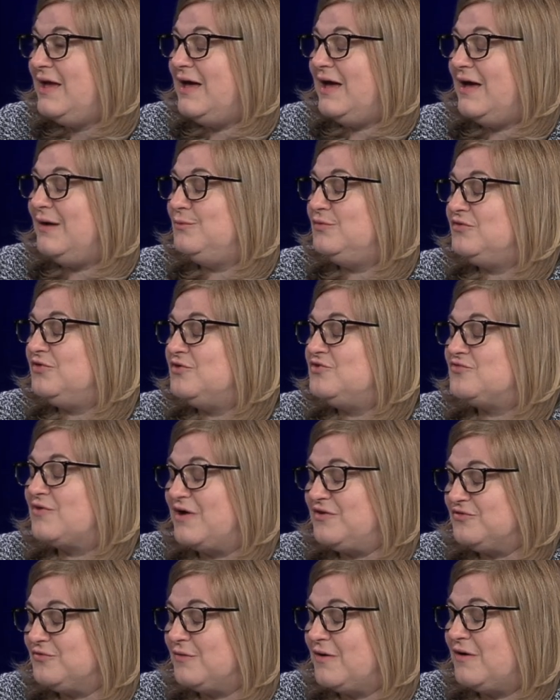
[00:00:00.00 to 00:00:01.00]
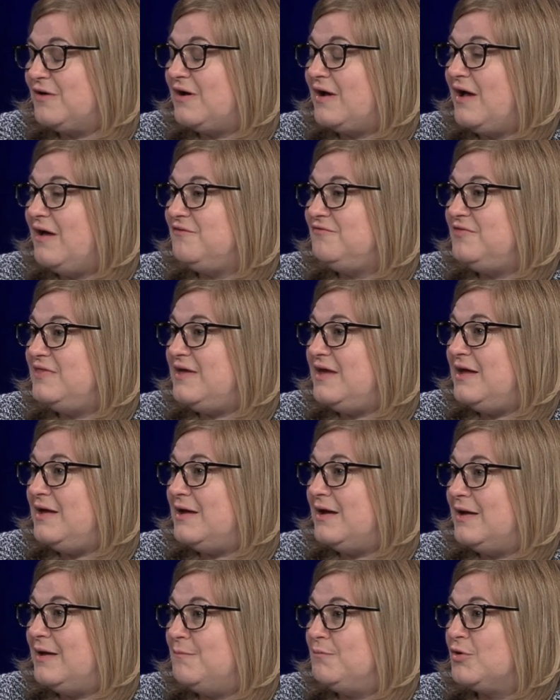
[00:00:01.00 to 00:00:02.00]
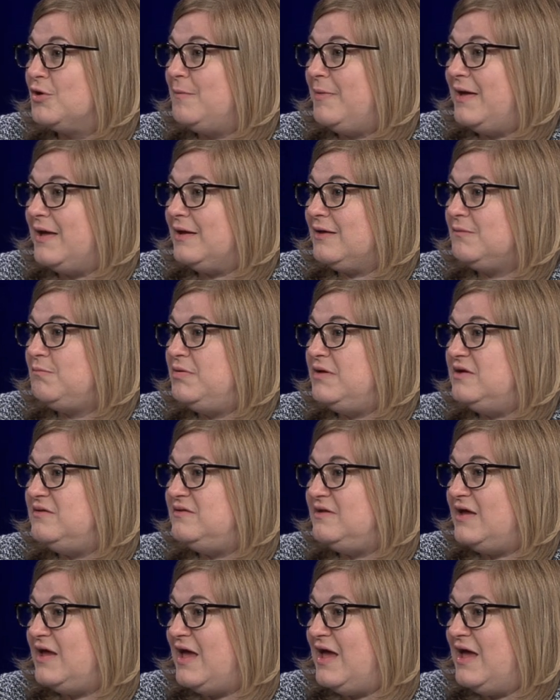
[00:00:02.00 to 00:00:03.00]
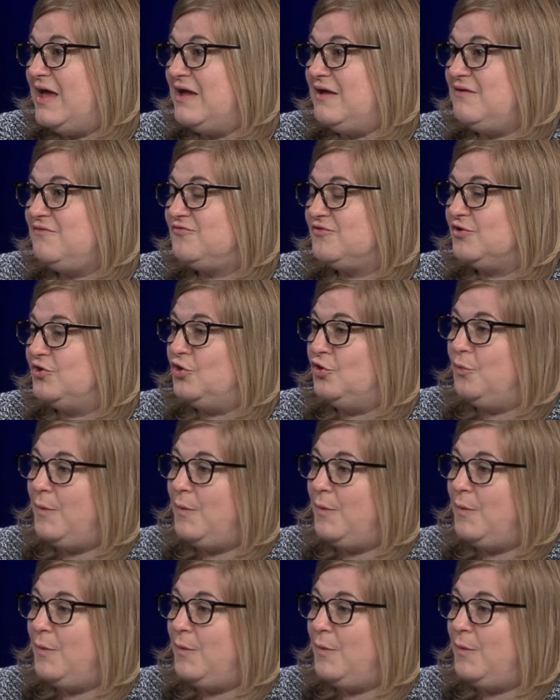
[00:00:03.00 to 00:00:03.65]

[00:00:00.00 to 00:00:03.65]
I was the treasurer of the uh, Burbank PTA for a little